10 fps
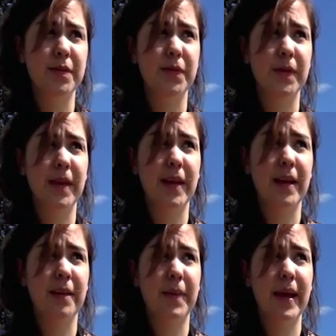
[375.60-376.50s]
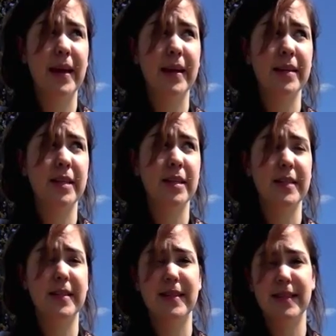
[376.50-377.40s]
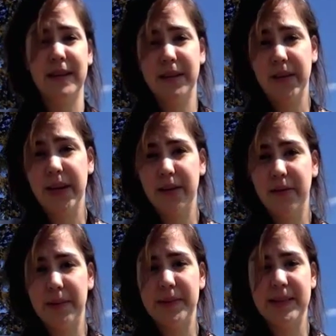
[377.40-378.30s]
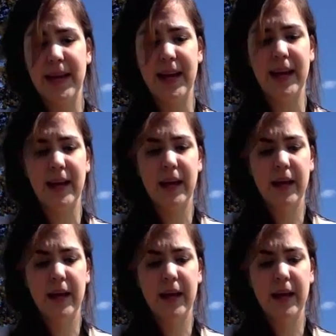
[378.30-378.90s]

for the page is to create a website,